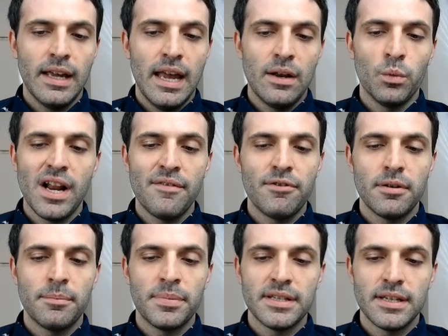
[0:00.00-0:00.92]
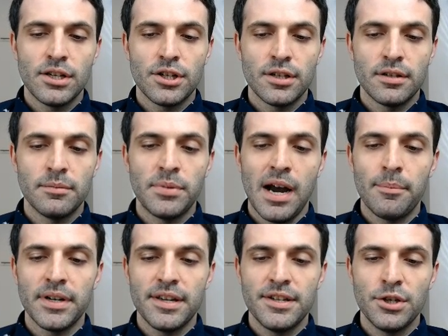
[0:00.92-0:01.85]
And whatever position
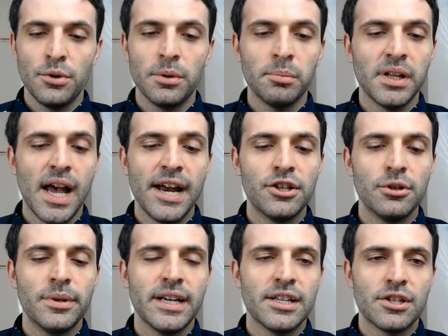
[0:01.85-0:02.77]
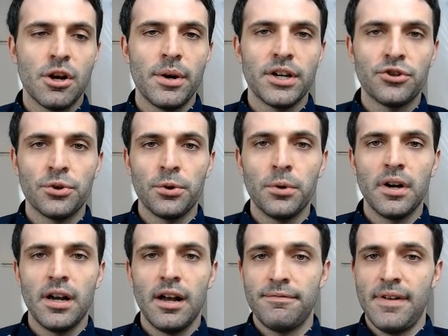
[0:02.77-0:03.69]
properties you apply to it, it's going
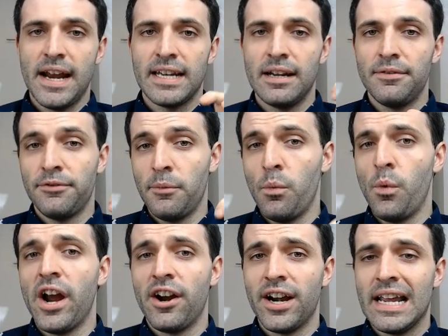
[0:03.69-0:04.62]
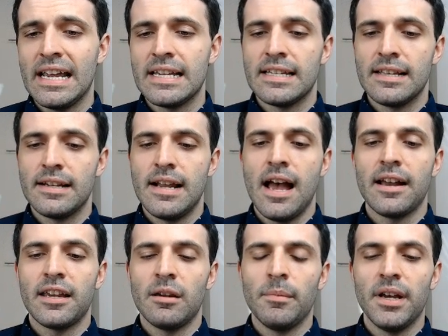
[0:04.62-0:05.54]
to affect it from where it is in the
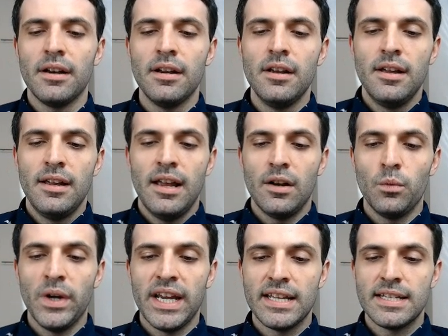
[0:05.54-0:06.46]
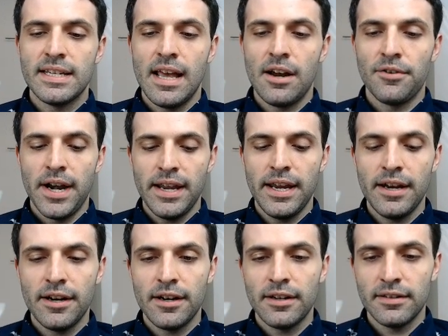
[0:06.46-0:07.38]
document. And we can see that right
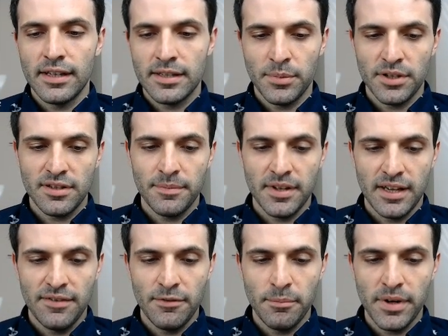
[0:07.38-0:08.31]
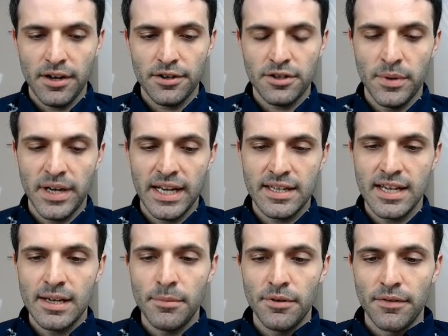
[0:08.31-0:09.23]
here. And let's put something even bigger so we can
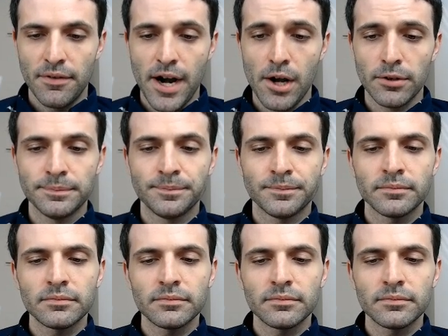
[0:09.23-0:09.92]
see it move around.